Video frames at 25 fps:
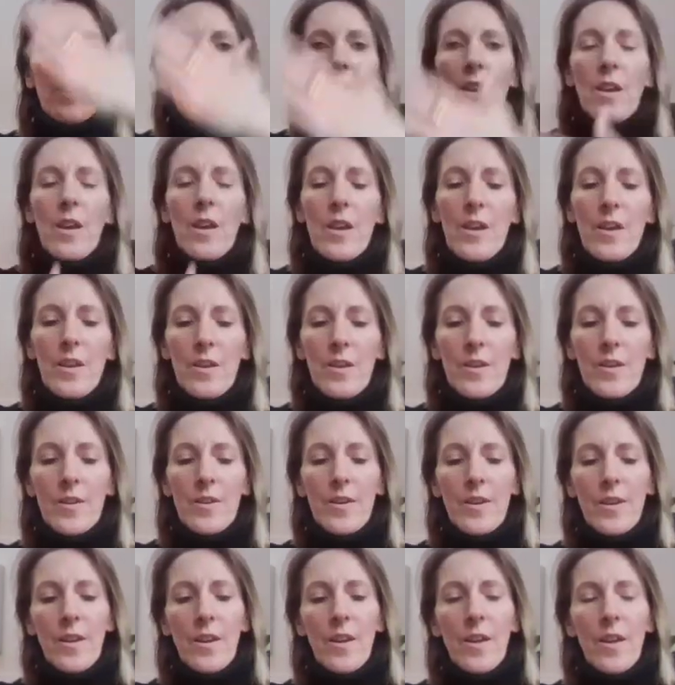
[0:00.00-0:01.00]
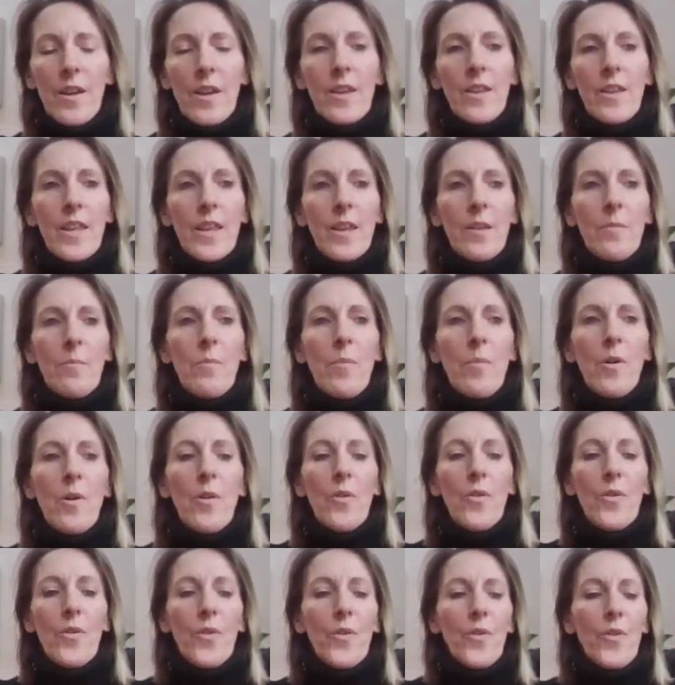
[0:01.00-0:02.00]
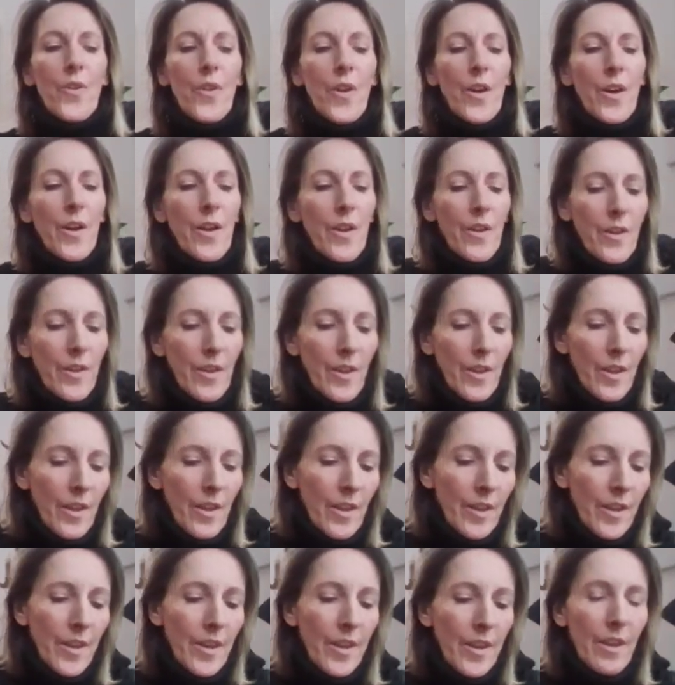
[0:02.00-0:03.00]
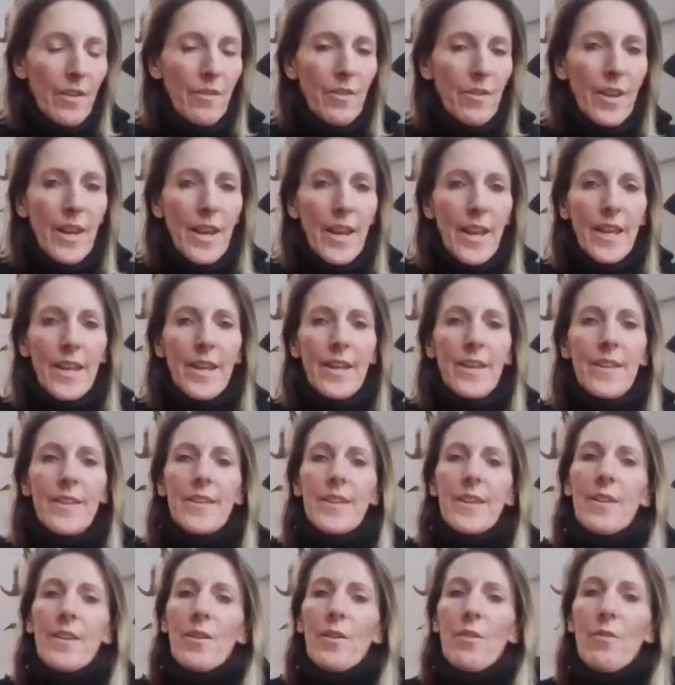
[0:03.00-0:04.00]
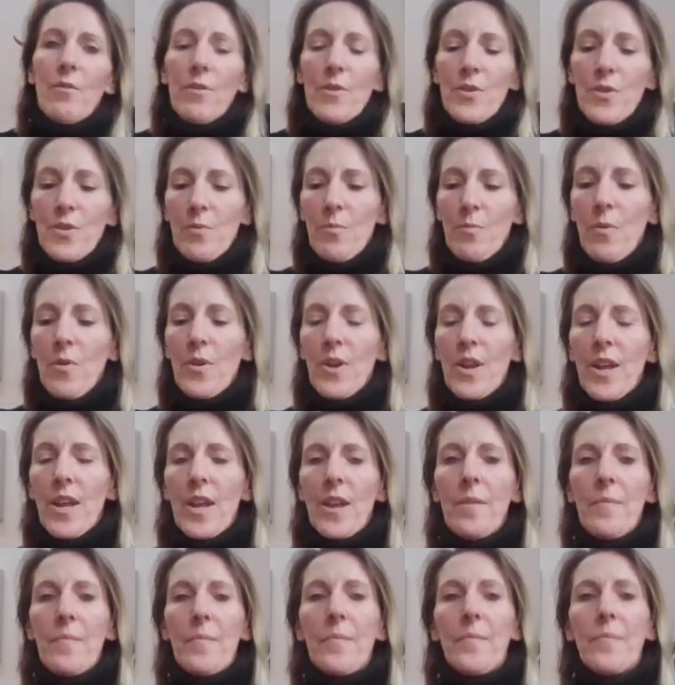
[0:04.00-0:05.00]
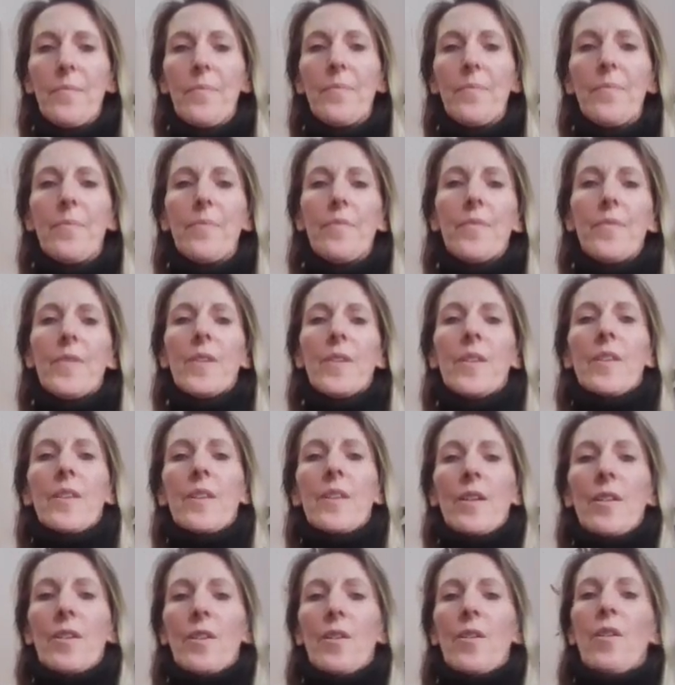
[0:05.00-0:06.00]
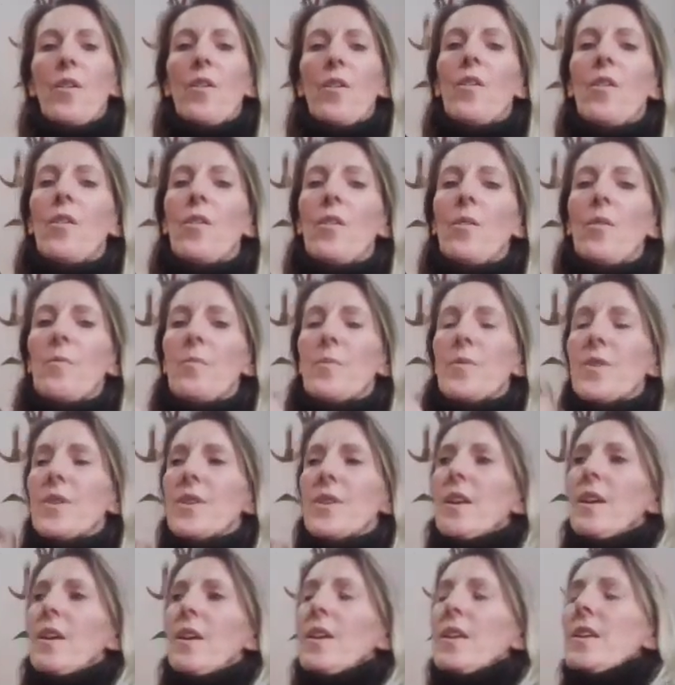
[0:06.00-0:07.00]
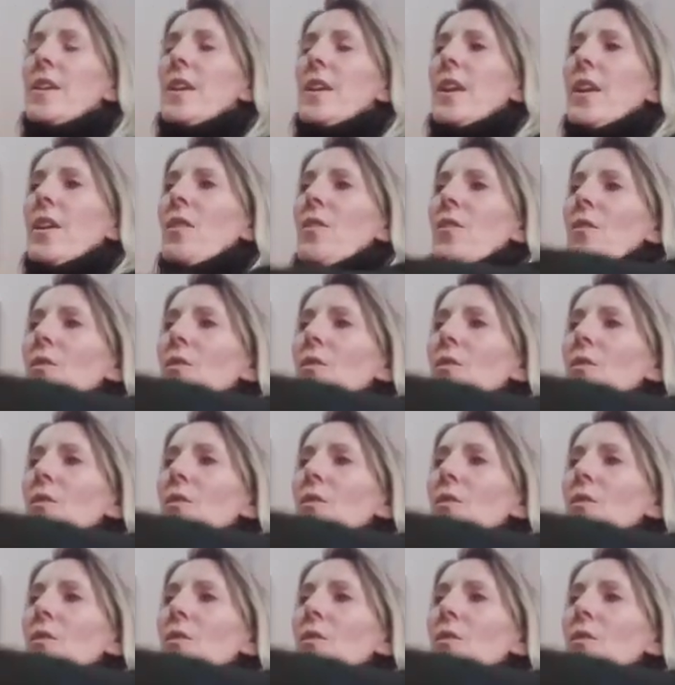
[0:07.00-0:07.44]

cutting any bonds that are down your legs and across your body and your arms, just cutting and